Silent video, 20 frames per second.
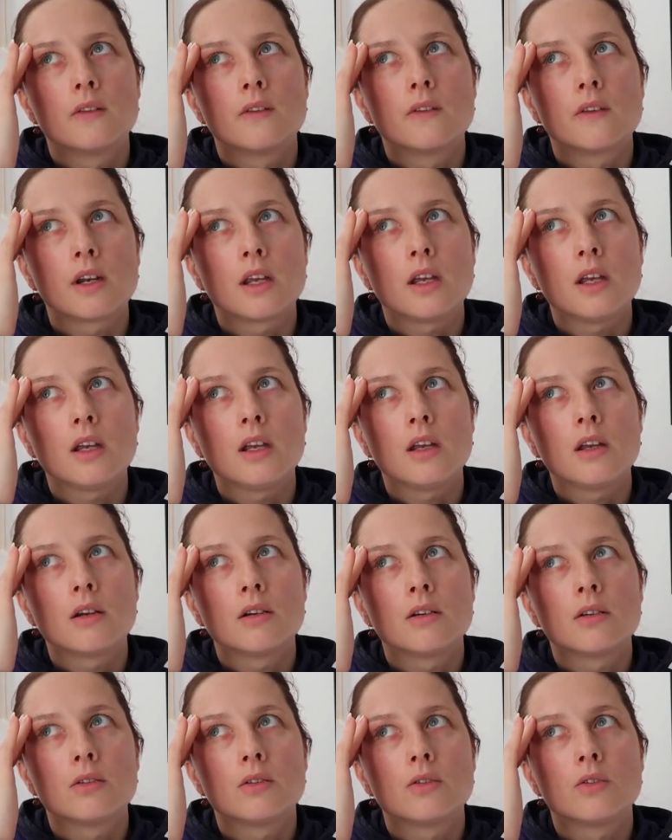
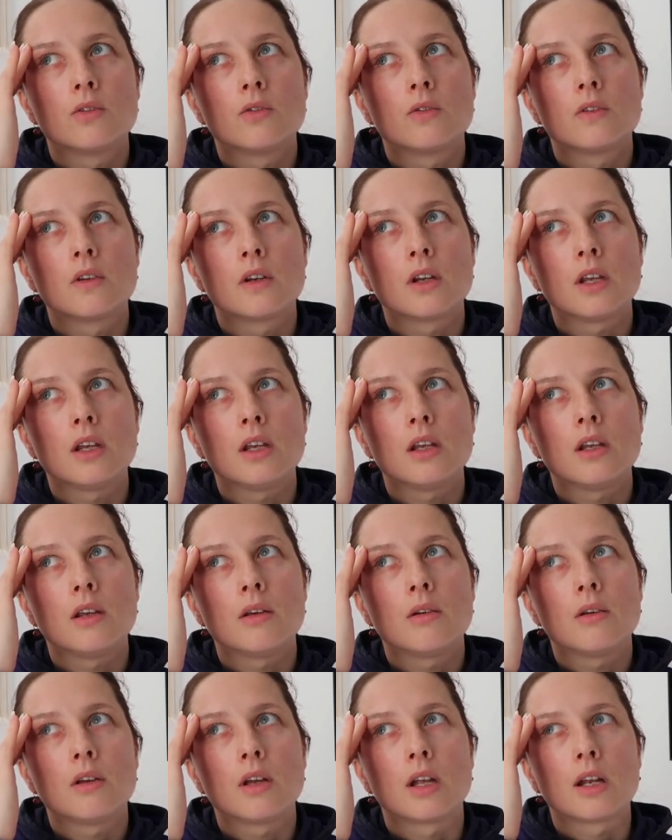three to
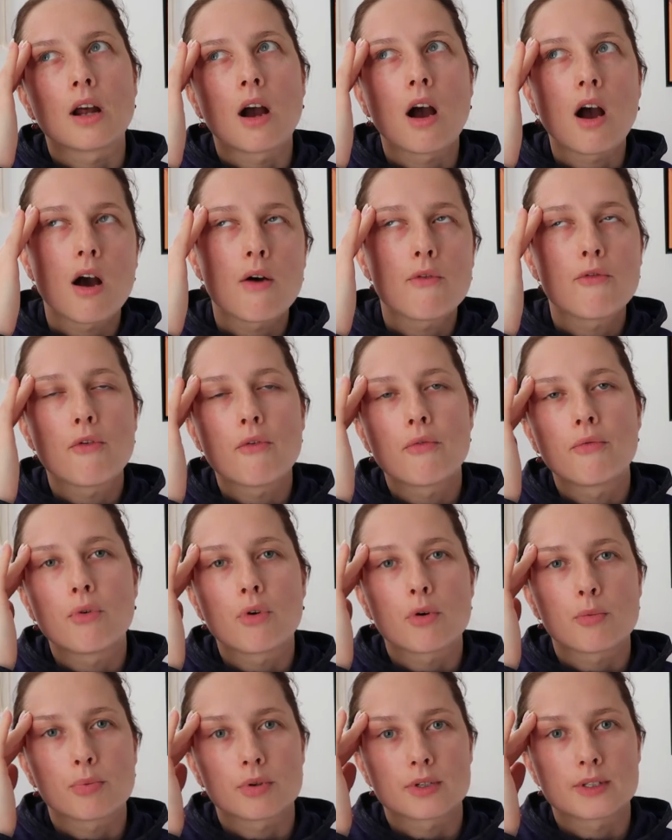three and a half
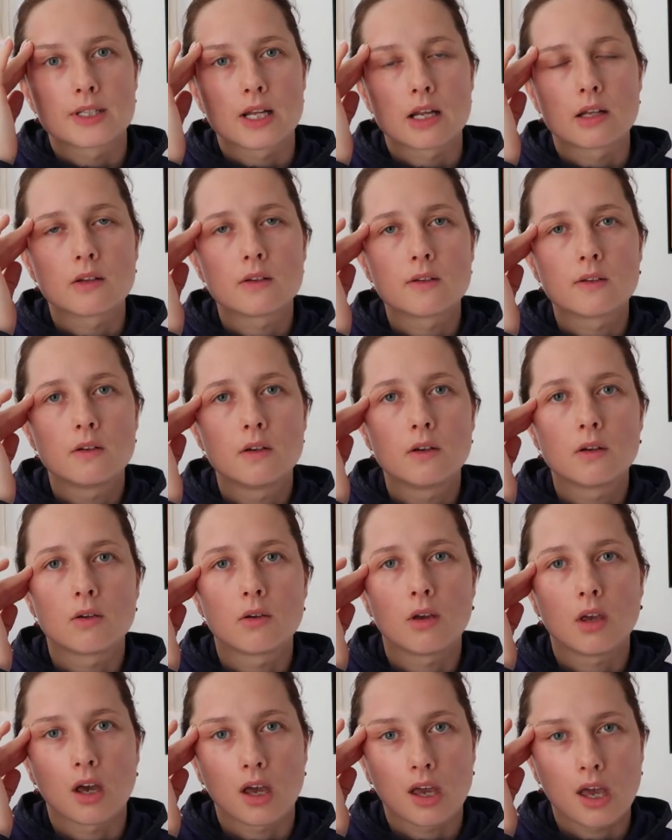four percent
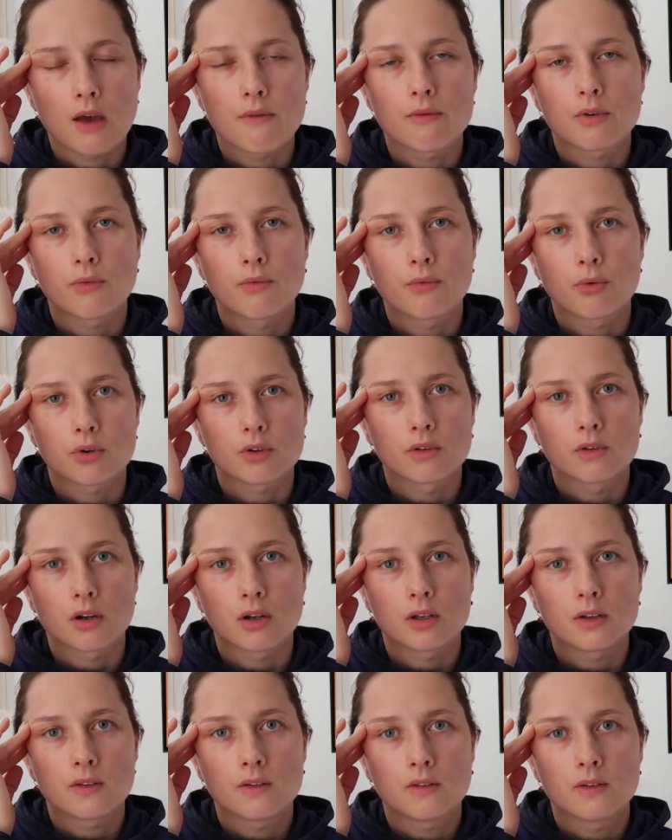okay every
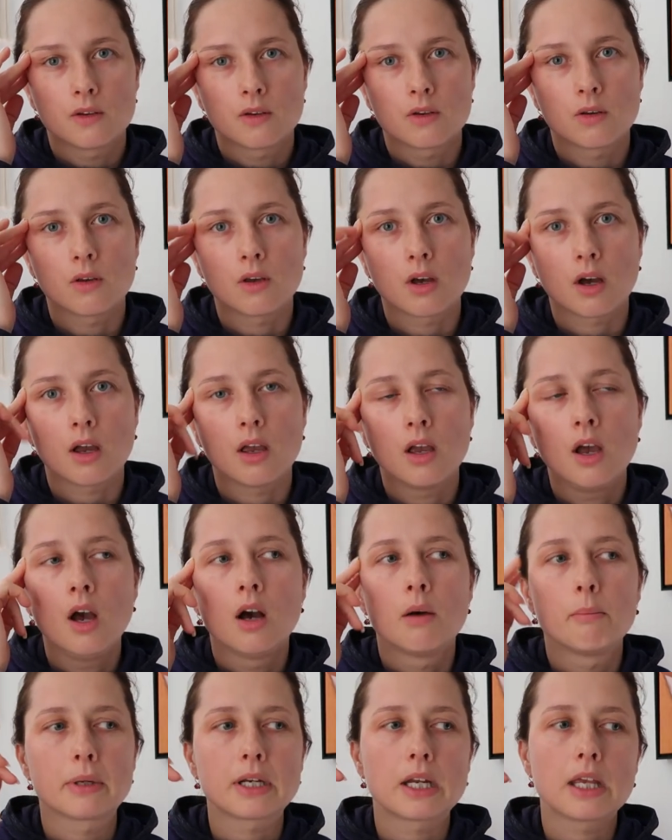fortnight okay
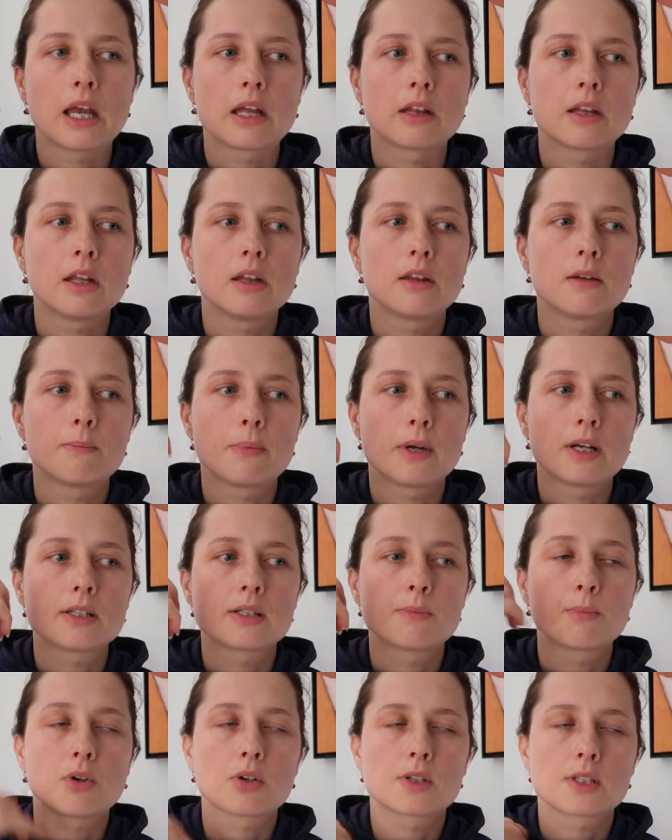but again it
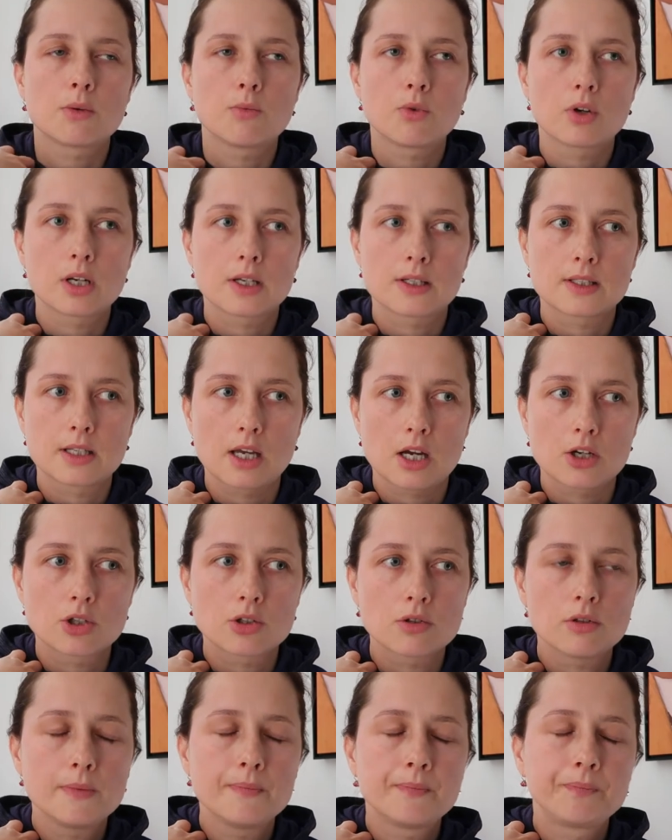depends because i work as
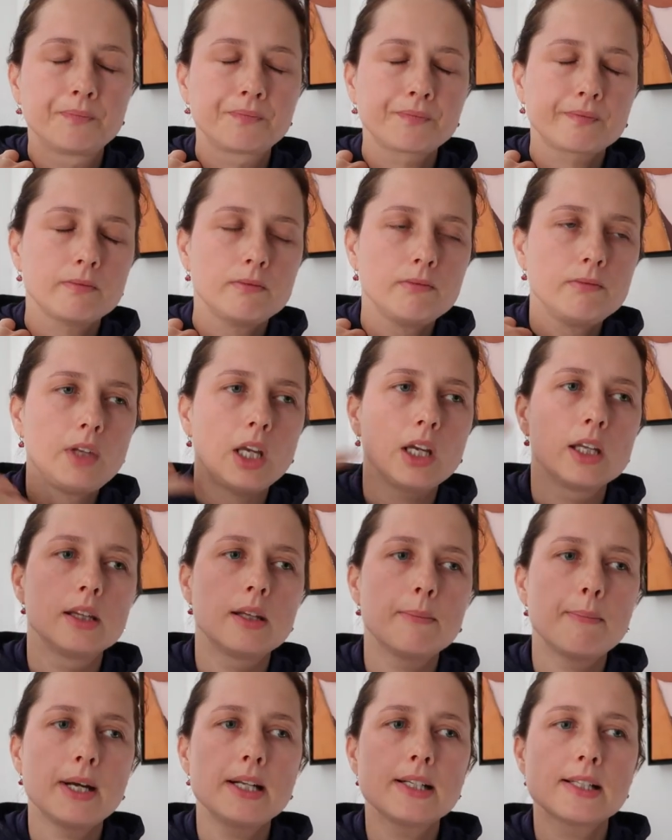casual it
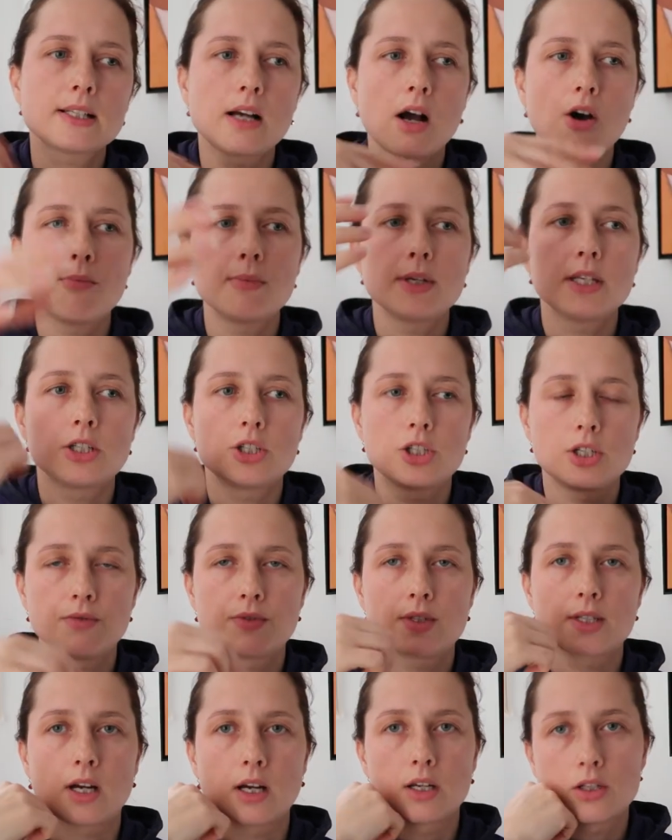depends how many
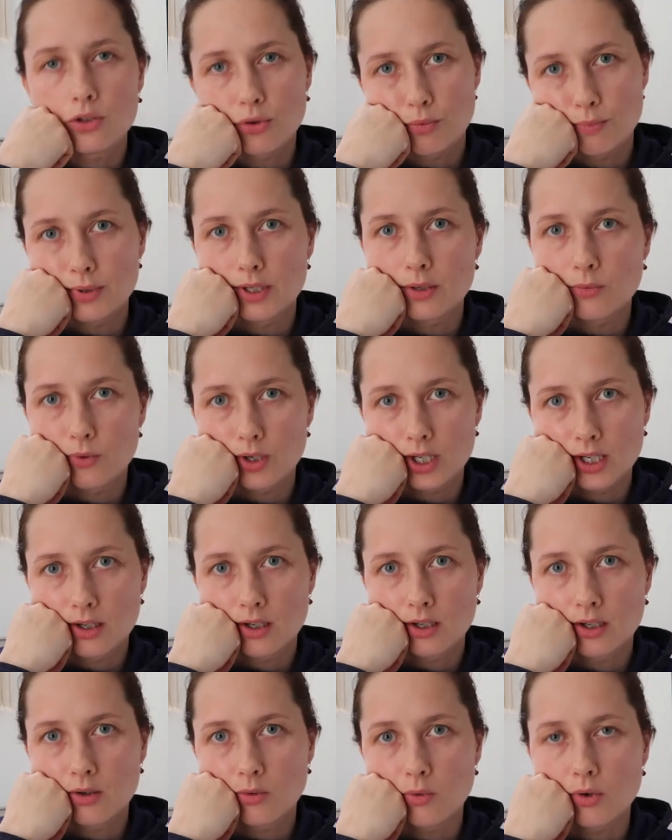shifts i do per
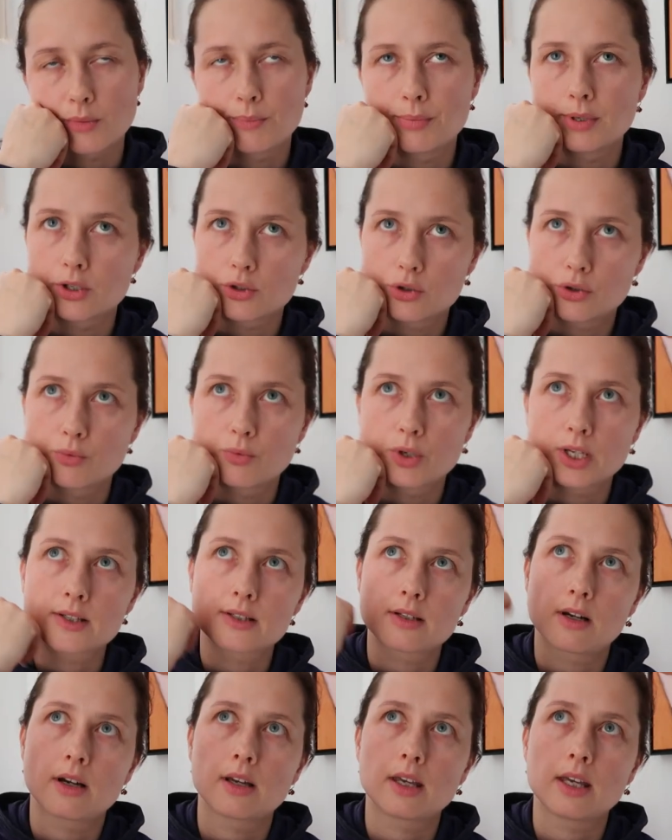week or per two
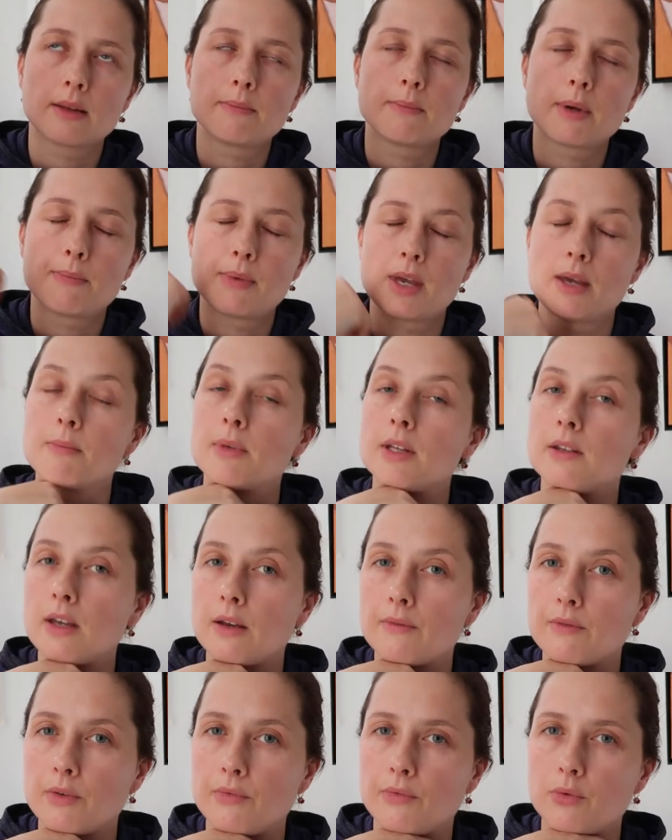weeks i get my payment
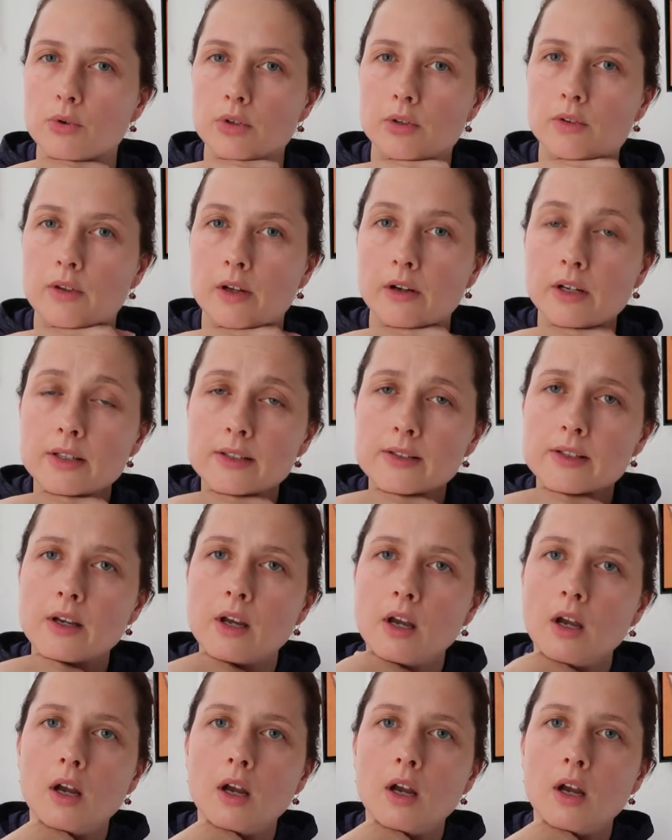every fortnight